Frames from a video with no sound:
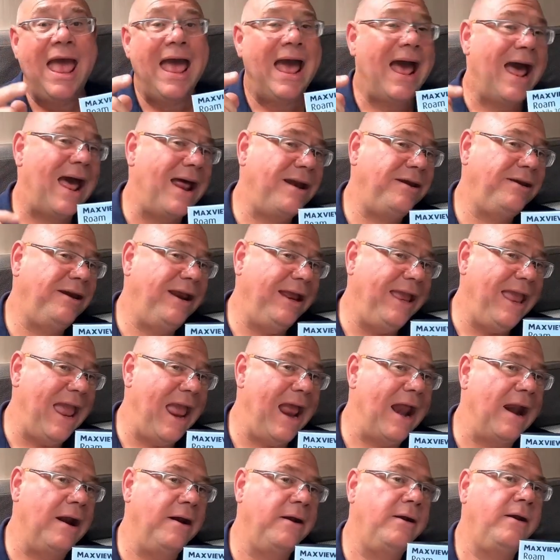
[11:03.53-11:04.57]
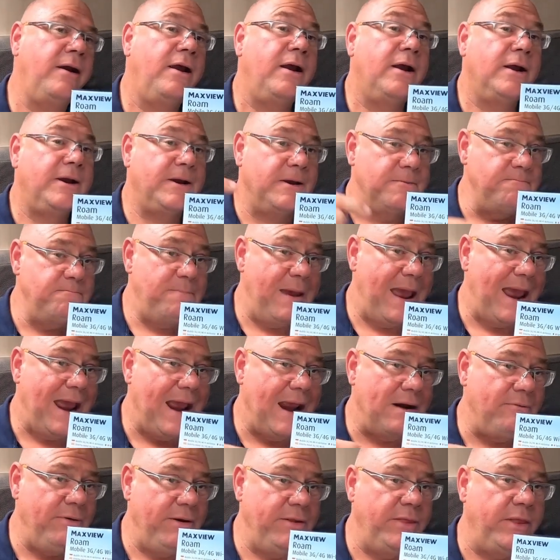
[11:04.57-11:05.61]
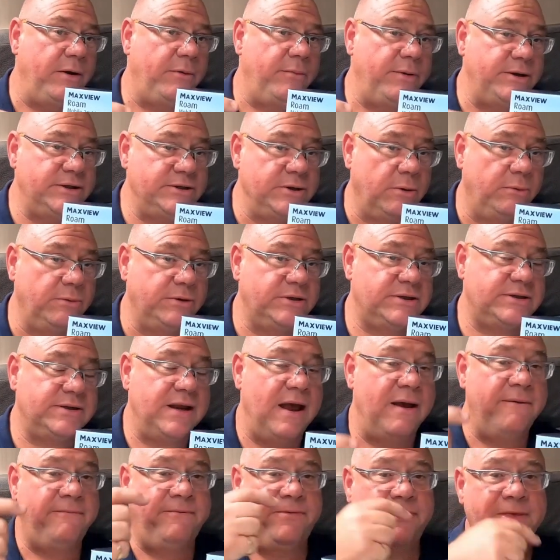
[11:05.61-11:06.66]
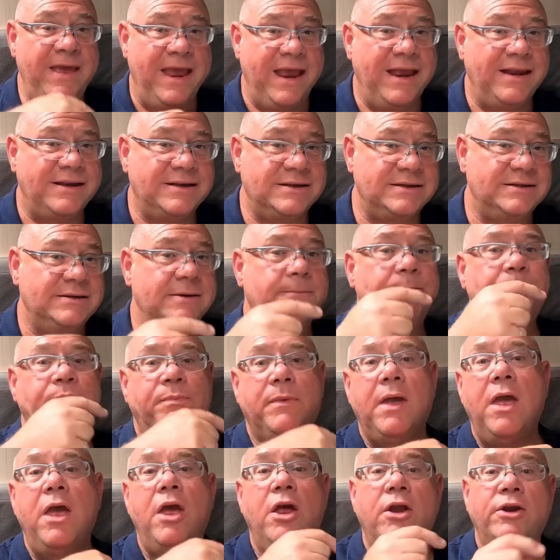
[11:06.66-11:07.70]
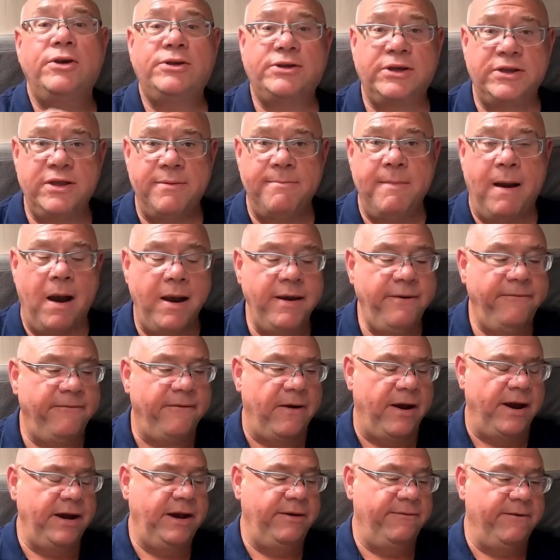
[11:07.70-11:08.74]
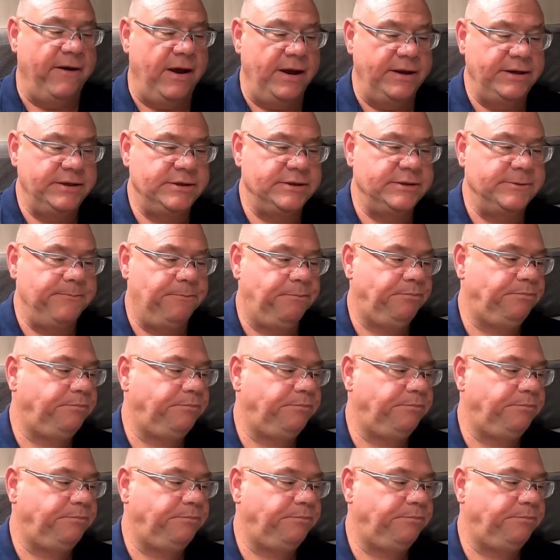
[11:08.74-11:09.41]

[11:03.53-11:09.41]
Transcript: and again comparing the results of this to the MiFi device.